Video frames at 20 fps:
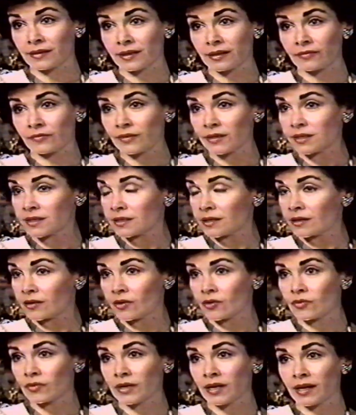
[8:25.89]
And they
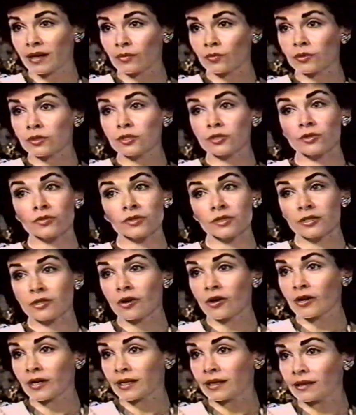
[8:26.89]
said, oh, Annette, we're so
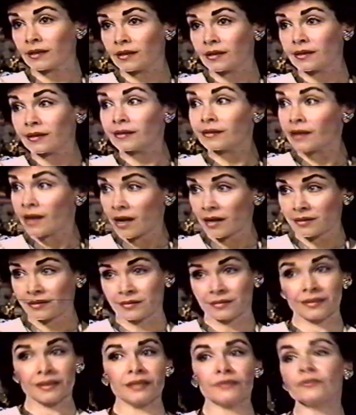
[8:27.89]
sorry.
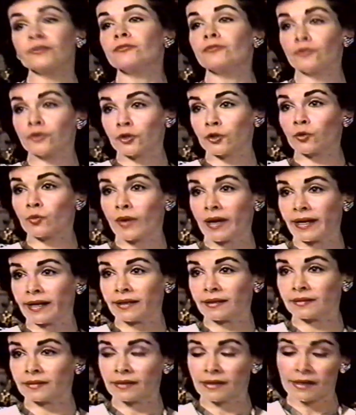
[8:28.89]
Not even for your
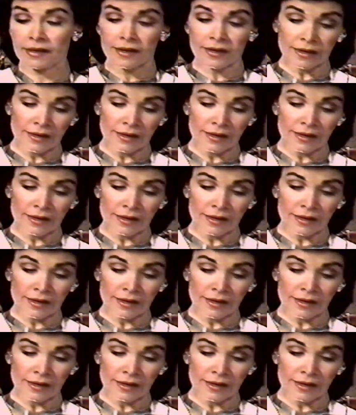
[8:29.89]
wedding.